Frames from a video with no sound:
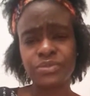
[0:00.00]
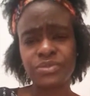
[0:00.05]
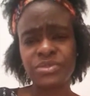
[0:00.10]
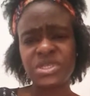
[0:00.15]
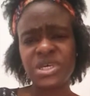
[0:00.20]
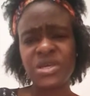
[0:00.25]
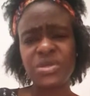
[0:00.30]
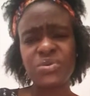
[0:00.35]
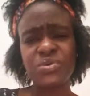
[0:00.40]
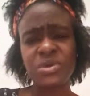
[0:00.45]

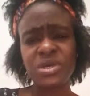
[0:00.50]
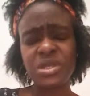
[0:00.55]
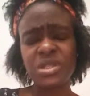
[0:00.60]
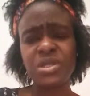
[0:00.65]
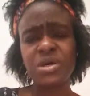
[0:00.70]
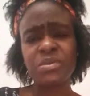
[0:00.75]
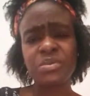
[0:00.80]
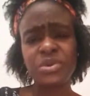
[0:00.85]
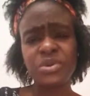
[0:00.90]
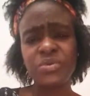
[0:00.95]
that you
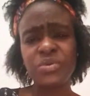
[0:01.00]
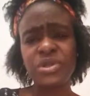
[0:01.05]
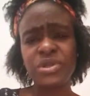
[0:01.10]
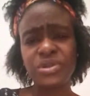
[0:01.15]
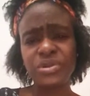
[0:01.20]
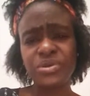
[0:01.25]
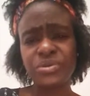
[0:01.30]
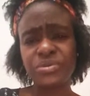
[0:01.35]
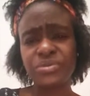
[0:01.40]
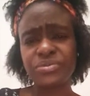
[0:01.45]
cannot be
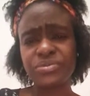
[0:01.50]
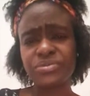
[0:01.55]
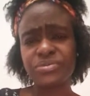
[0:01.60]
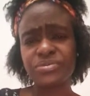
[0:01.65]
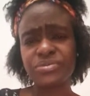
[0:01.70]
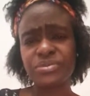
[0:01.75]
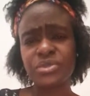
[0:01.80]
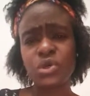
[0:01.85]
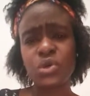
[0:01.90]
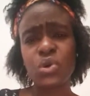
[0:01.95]
renewed
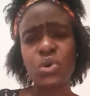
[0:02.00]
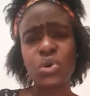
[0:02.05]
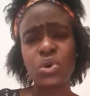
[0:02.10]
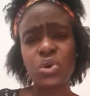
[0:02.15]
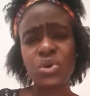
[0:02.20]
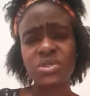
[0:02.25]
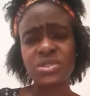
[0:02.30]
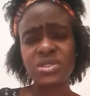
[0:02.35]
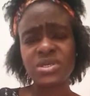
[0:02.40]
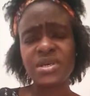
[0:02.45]

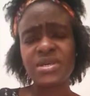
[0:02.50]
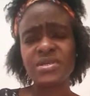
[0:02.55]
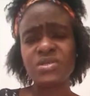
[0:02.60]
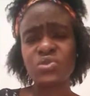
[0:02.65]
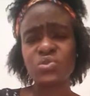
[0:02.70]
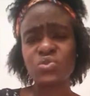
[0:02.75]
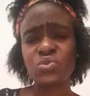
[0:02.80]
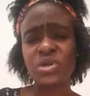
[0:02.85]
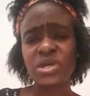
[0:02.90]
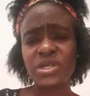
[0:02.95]
god say he's
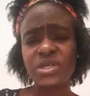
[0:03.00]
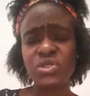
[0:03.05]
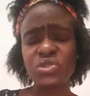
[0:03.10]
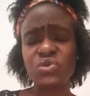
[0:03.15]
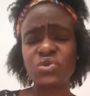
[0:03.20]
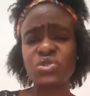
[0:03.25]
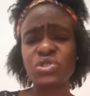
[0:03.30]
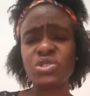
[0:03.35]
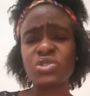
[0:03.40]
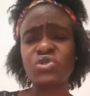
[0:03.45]
waiting
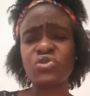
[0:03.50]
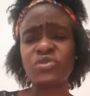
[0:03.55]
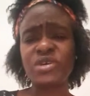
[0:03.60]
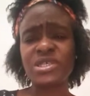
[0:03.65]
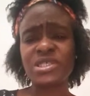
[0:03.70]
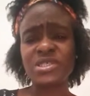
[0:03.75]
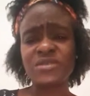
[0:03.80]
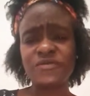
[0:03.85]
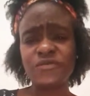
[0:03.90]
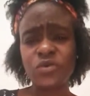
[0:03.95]
to
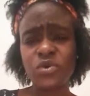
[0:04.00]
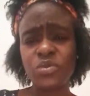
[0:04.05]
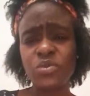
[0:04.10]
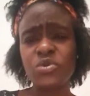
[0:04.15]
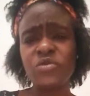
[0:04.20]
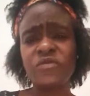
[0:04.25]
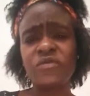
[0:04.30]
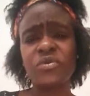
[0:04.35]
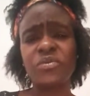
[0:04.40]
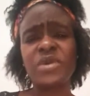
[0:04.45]
transform you
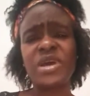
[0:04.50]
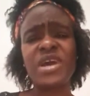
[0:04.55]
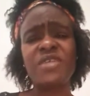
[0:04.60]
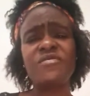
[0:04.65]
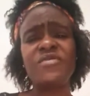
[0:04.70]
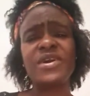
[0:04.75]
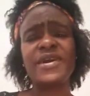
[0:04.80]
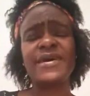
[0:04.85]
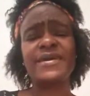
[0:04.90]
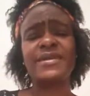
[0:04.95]
from
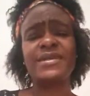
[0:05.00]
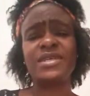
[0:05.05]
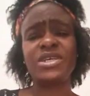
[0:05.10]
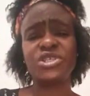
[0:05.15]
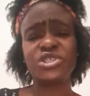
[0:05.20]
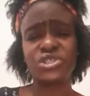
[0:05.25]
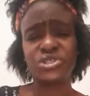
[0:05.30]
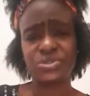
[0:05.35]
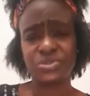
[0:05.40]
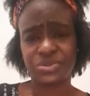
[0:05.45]
every
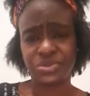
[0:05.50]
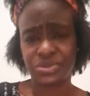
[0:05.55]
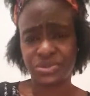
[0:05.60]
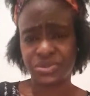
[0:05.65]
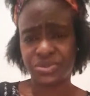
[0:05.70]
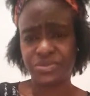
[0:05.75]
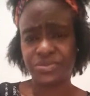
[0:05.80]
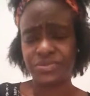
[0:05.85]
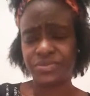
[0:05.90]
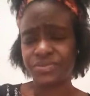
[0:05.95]
addictions
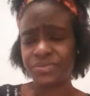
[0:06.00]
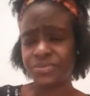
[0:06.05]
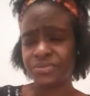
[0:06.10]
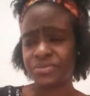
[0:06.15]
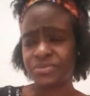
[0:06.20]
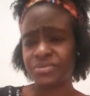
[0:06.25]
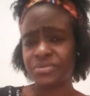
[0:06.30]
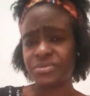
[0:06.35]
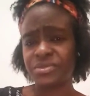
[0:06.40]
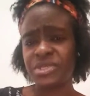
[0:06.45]

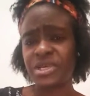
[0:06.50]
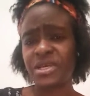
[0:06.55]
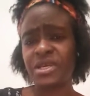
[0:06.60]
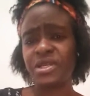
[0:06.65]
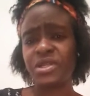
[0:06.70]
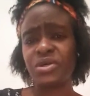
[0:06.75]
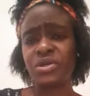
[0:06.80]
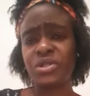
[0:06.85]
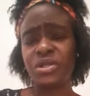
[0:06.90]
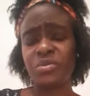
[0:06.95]
in
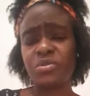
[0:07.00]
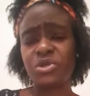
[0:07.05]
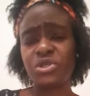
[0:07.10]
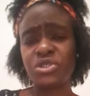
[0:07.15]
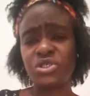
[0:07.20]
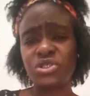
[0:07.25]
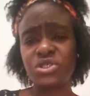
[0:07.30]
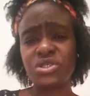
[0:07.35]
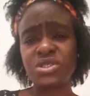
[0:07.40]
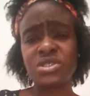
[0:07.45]
the name of
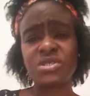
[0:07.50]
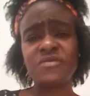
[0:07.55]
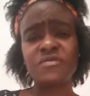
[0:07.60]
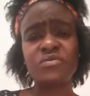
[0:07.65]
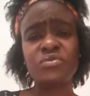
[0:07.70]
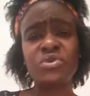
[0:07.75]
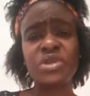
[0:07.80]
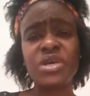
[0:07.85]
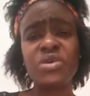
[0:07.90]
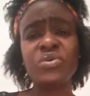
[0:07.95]
Jesus. If
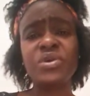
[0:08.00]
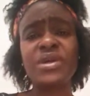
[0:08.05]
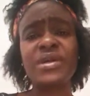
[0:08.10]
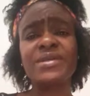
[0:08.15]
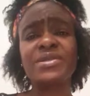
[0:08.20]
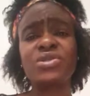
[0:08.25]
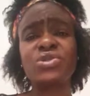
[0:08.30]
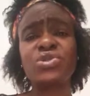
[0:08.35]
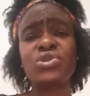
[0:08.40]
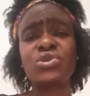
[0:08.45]
only you can
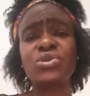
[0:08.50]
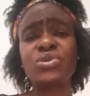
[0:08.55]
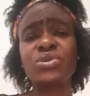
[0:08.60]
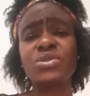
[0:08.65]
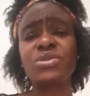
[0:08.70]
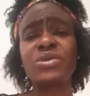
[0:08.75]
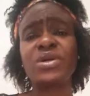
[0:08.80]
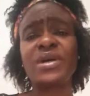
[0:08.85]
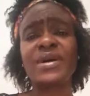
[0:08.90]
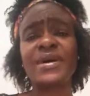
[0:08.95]
turn
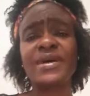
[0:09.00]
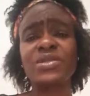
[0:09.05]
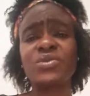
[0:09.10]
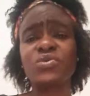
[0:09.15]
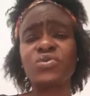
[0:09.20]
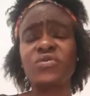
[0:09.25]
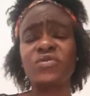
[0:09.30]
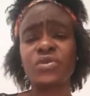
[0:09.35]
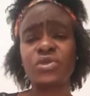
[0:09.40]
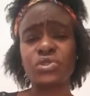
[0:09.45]
your heart
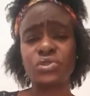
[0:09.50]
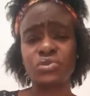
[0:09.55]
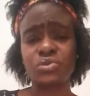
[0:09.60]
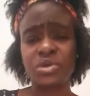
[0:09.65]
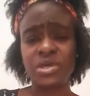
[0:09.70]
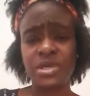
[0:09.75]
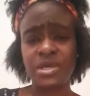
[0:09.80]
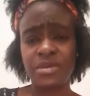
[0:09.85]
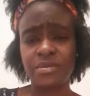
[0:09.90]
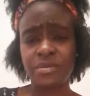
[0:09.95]
over to
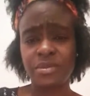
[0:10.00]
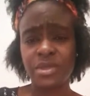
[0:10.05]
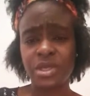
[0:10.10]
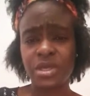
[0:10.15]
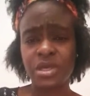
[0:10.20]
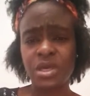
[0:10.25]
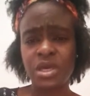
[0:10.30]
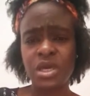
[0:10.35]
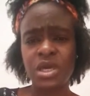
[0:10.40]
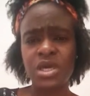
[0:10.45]
Him.
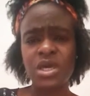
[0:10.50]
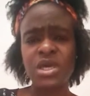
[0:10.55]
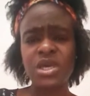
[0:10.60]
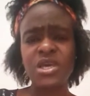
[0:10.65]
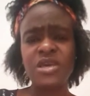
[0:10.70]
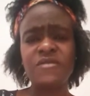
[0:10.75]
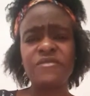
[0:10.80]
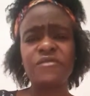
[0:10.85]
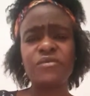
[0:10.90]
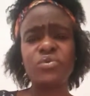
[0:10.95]

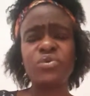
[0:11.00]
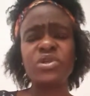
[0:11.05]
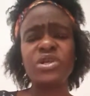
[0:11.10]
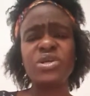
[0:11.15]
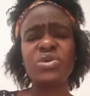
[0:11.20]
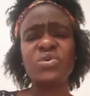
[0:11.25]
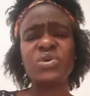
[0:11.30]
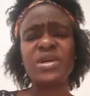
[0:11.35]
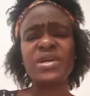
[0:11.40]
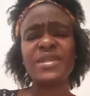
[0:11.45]
If only
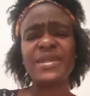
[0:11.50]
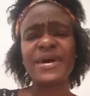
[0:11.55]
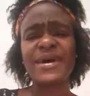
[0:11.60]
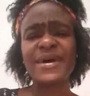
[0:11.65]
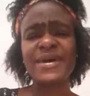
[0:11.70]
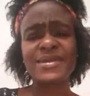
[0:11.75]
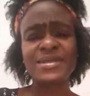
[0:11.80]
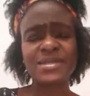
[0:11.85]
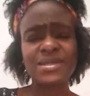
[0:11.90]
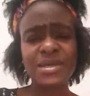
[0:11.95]
you can
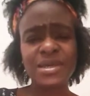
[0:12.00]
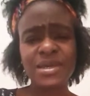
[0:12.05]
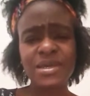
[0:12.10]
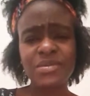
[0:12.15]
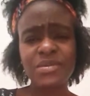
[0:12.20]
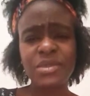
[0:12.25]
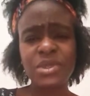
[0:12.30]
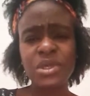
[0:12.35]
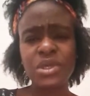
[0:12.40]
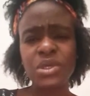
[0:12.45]
ask
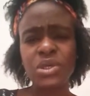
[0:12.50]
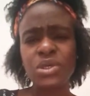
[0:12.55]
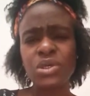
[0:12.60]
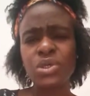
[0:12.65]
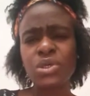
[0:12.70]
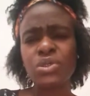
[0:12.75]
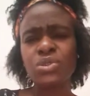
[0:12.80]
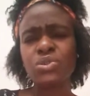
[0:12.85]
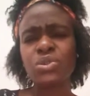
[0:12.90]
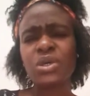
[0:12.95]
Him
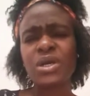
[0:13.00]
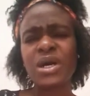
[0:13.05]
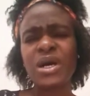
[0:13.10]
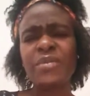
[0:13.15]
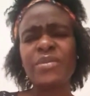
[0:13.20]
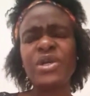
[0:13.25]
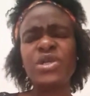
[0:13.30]
to come